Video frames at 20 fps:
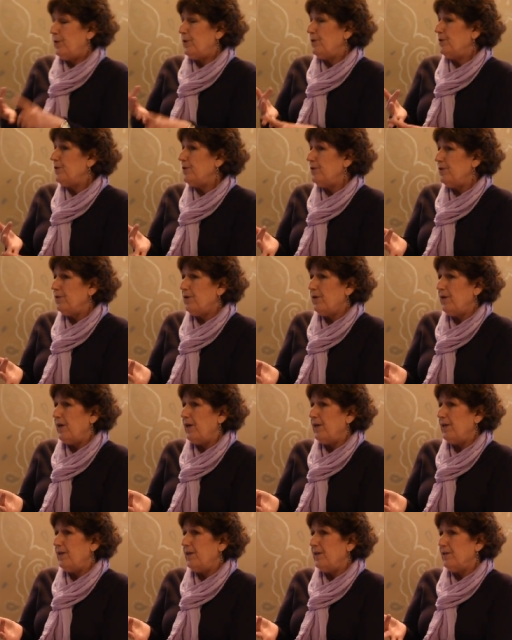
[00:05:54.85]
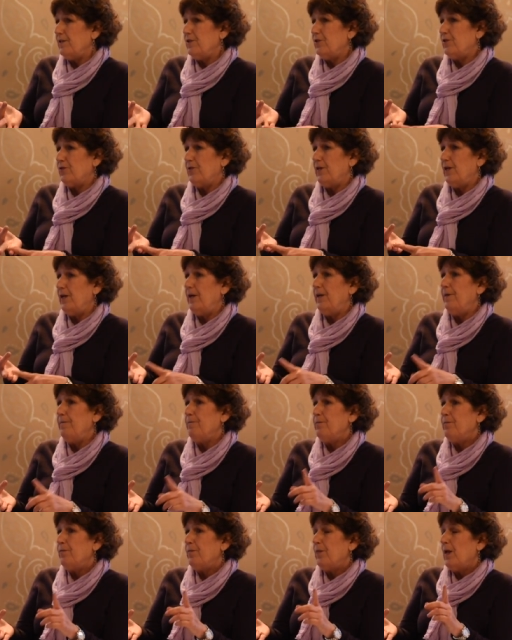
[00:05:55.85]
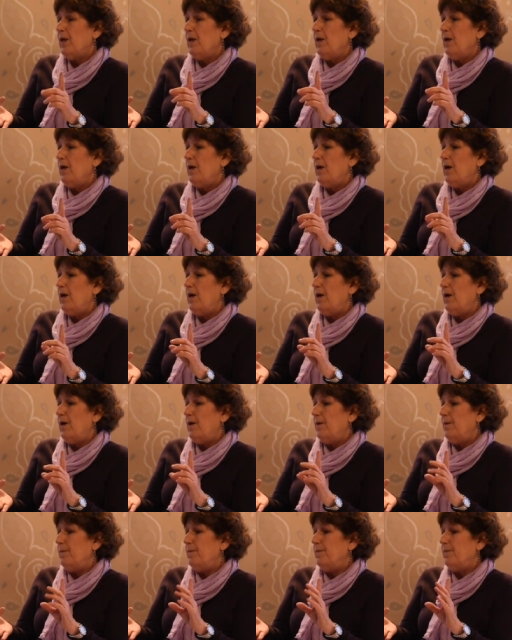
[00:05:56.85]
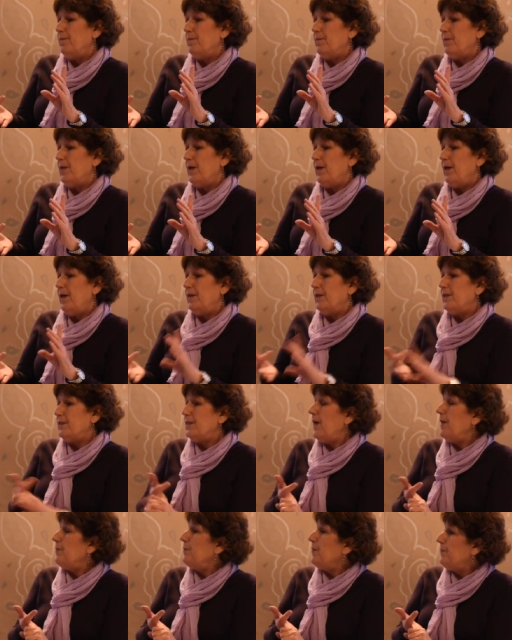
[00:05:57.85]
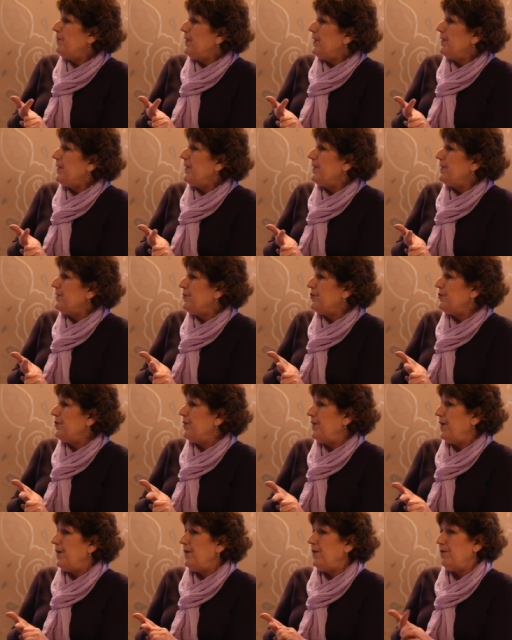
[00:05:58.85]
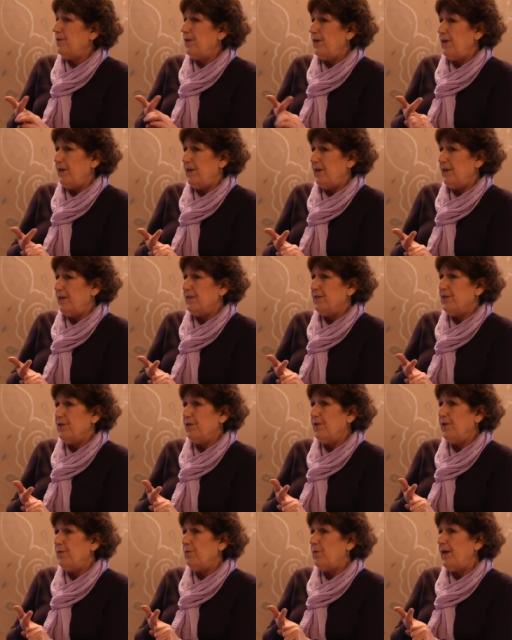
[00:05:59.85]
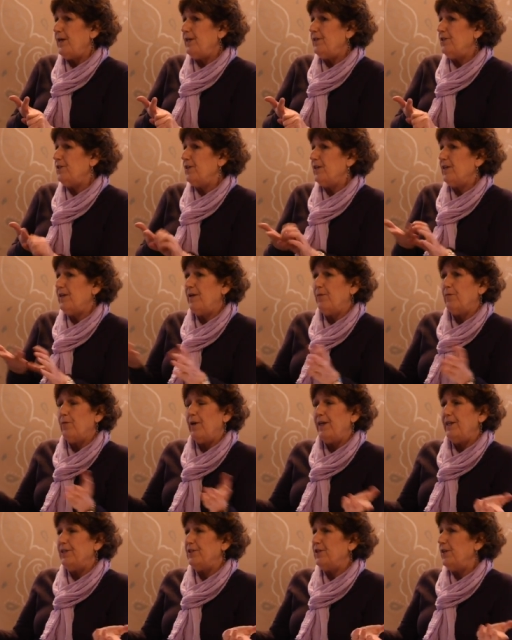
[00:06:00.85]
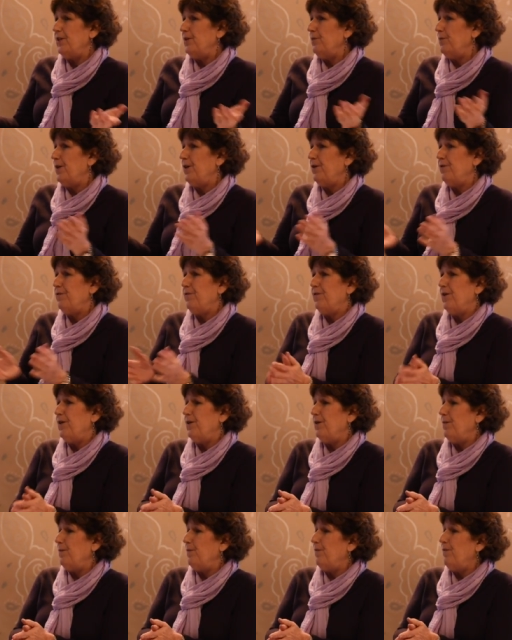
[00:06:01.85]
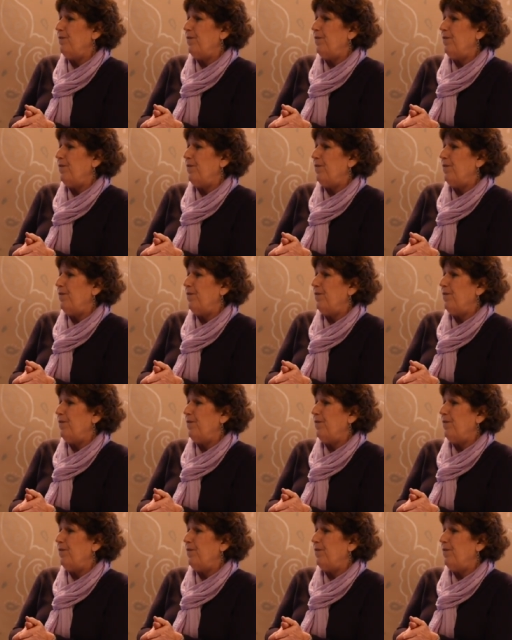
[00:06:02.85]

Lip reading: personal credit history, and the type of in the industry that you're in. And so it can range anywhere from